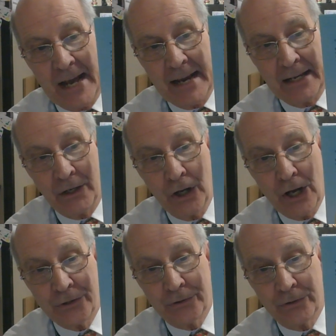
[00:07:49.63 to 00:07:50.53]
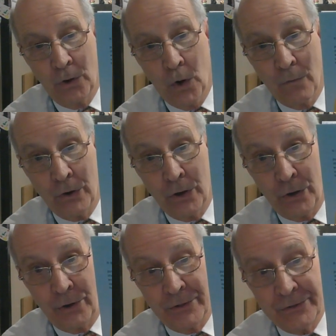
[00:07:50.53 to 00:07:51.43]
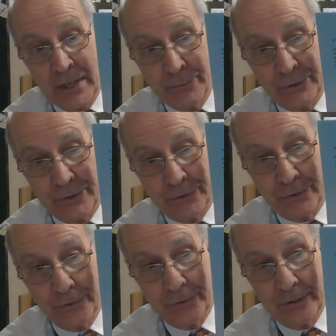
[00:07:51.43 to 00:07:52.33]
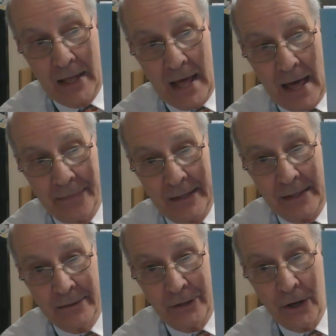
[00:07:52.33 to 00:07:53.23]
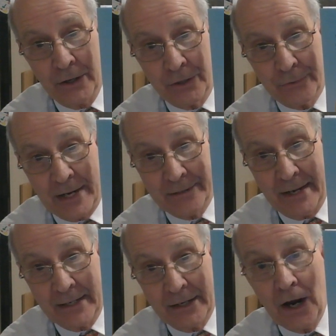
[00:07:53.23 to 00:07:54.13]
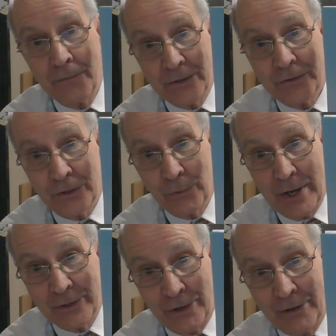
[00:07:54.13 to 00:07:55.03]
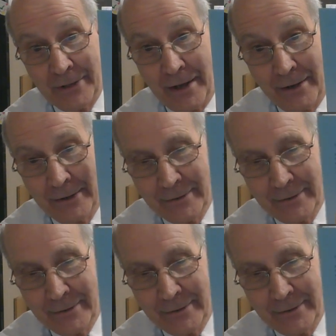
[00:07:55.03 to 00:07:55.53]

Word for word: Jack and Gus overheard, the stepsisters. I think they're going to try to take care of this situation, aren't they?